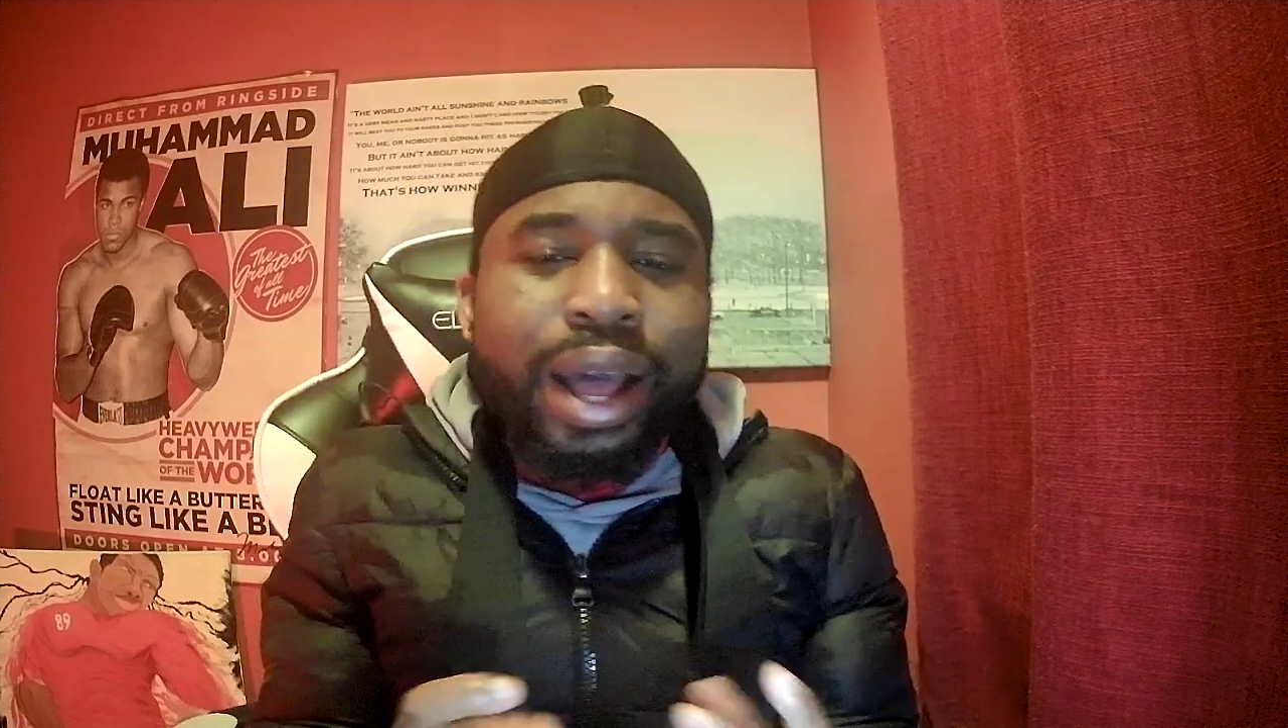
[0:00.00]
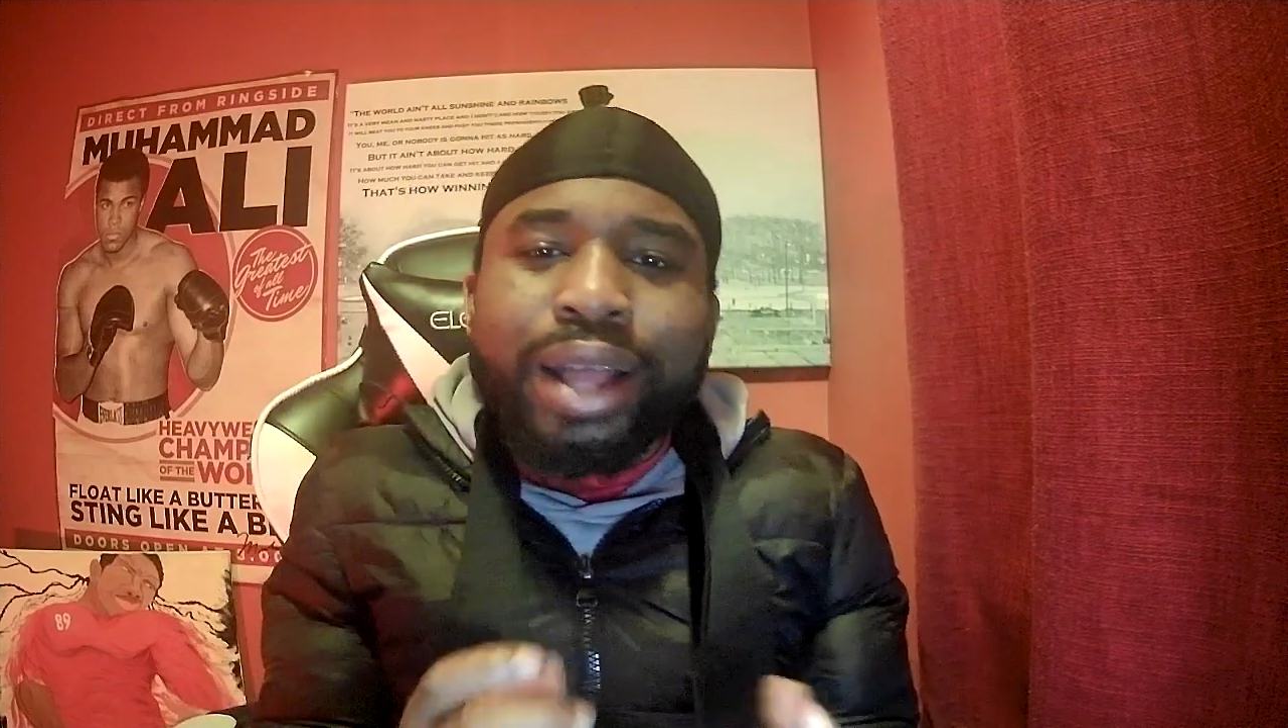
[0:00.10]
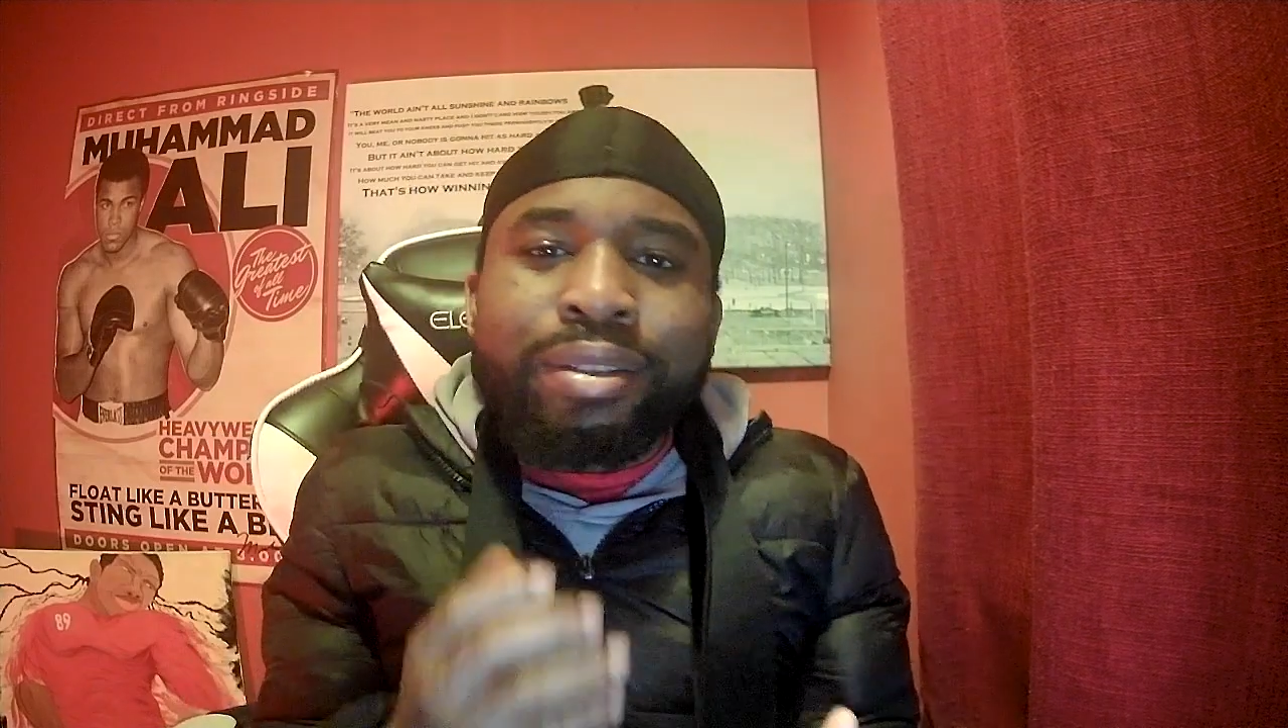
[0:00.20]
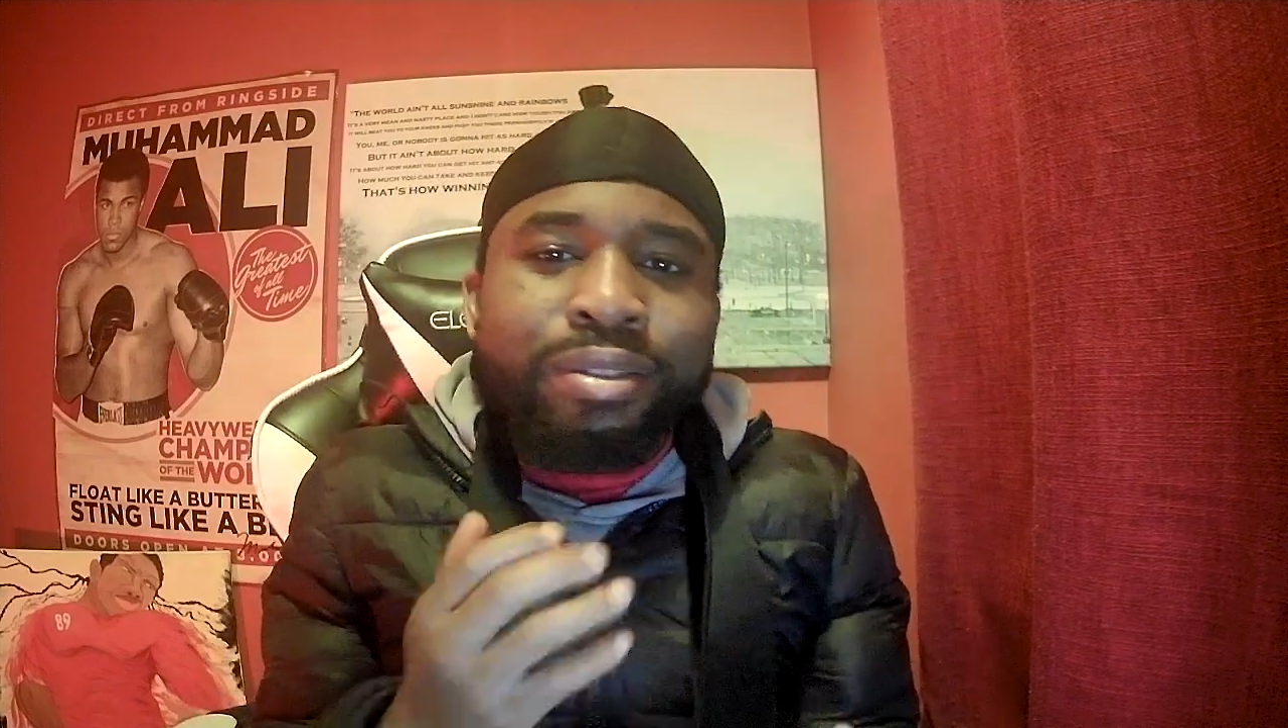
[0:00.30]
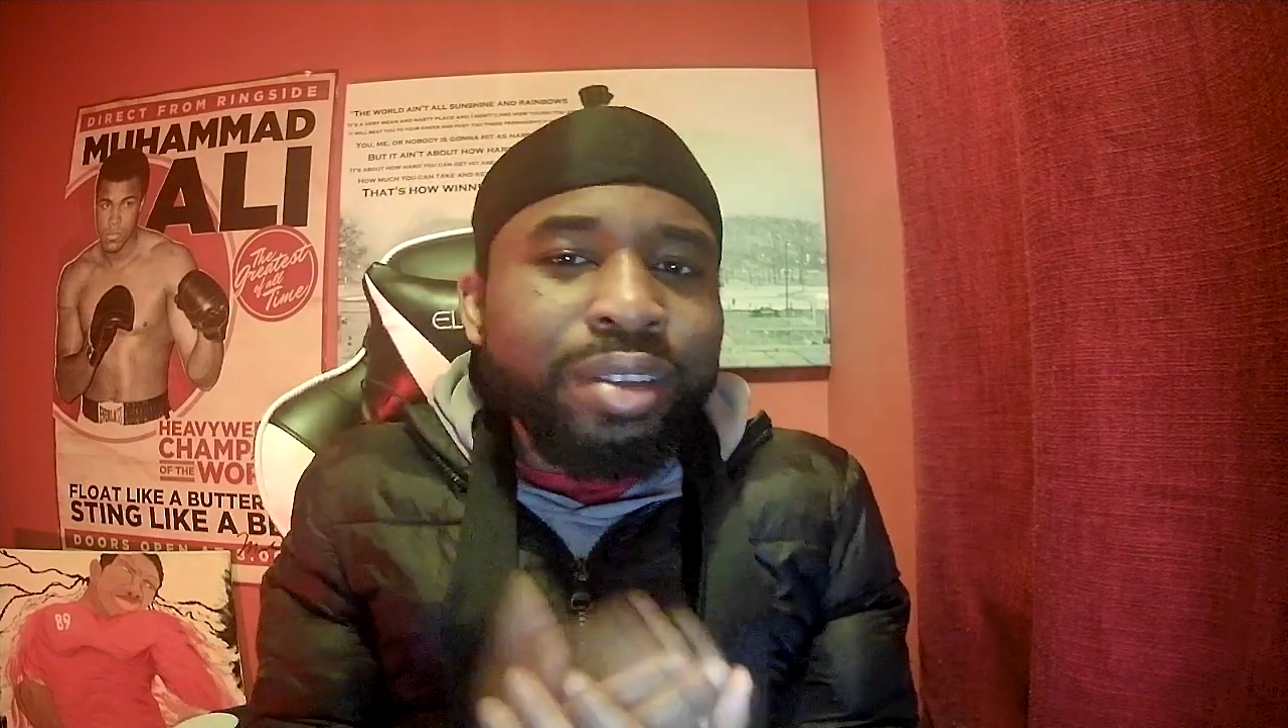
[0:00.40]

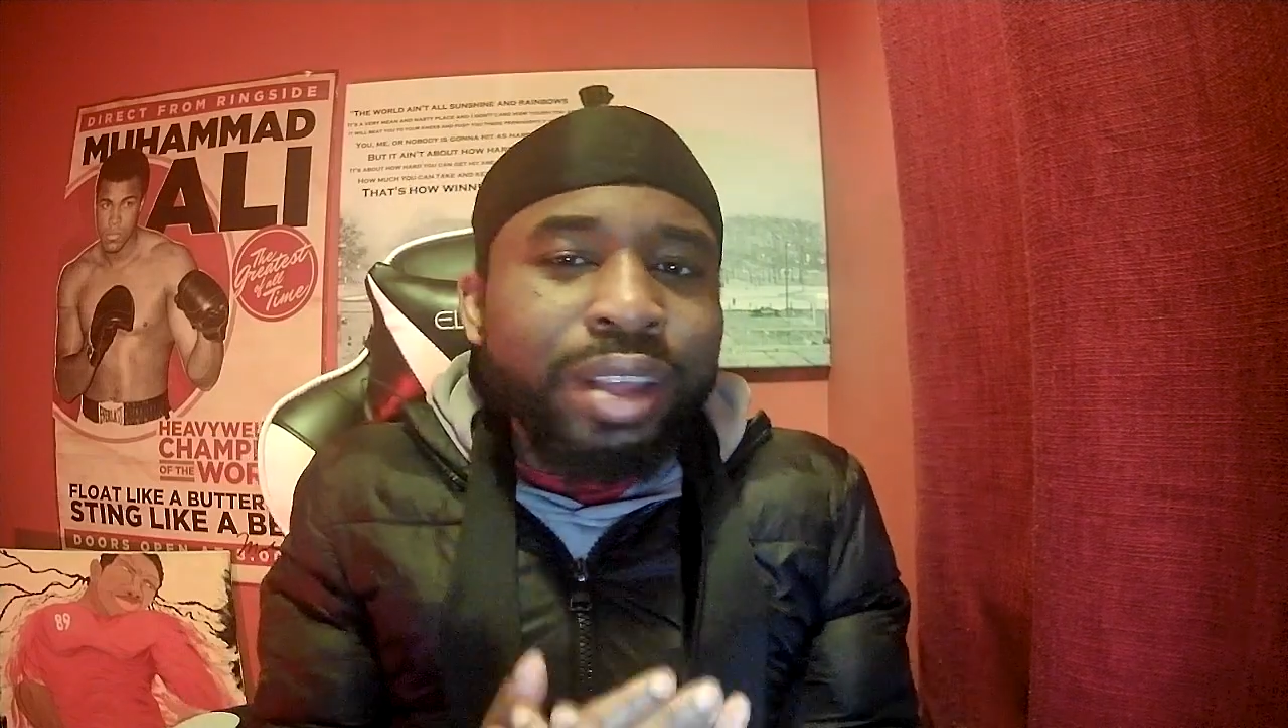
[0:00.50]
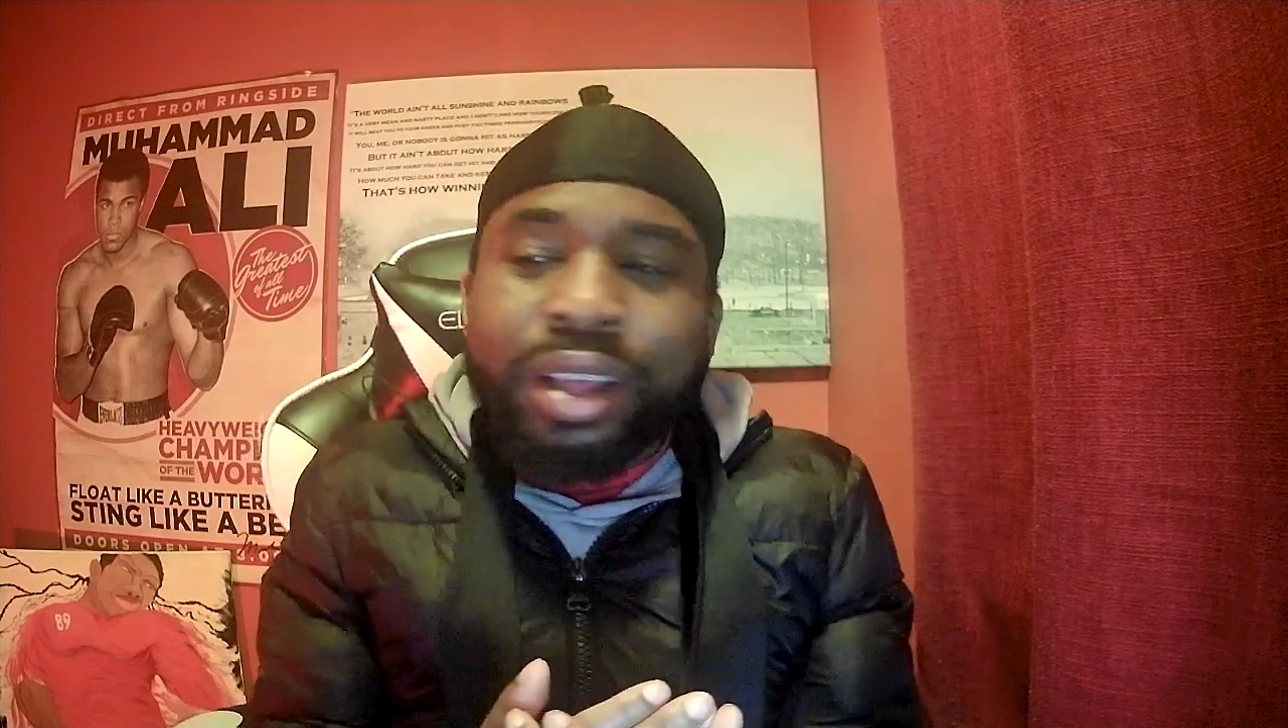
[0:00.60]
and,